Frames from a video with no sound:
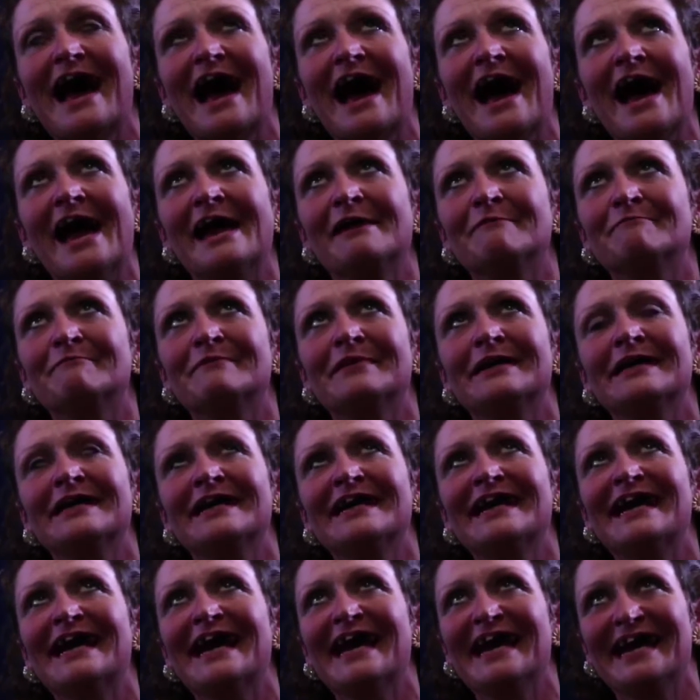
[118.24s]
I'm
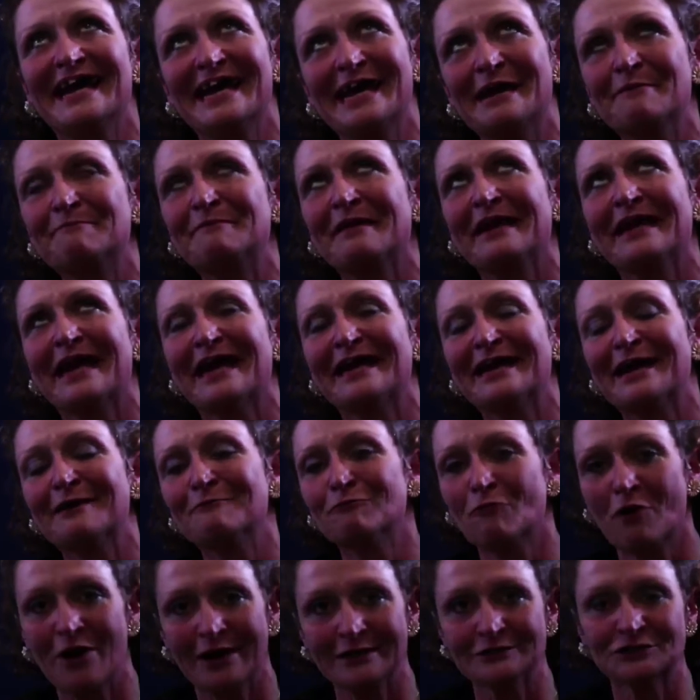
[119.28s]
a hippie, and
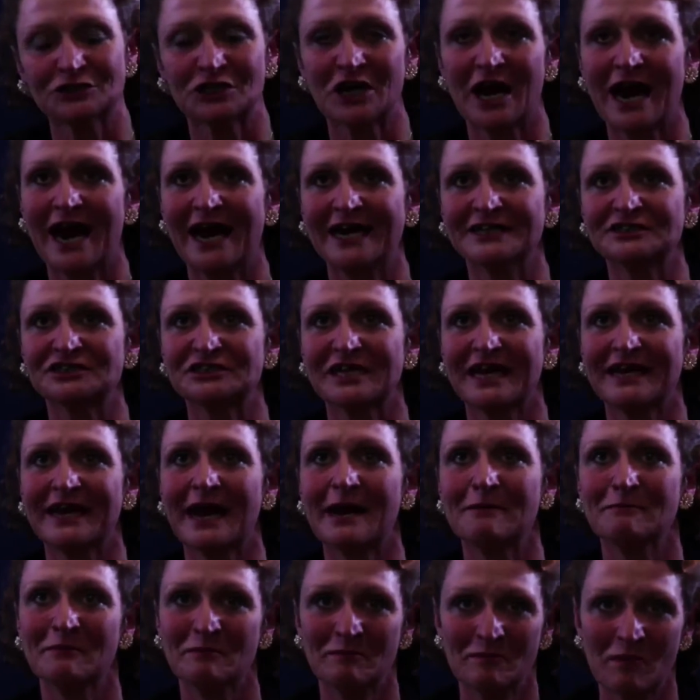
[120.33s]
I'm white trash, and
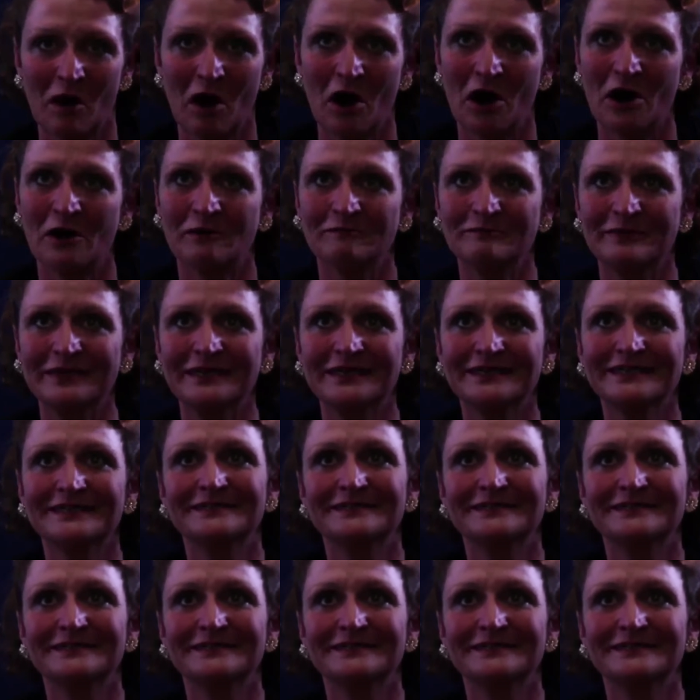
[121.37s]
I'm a mom.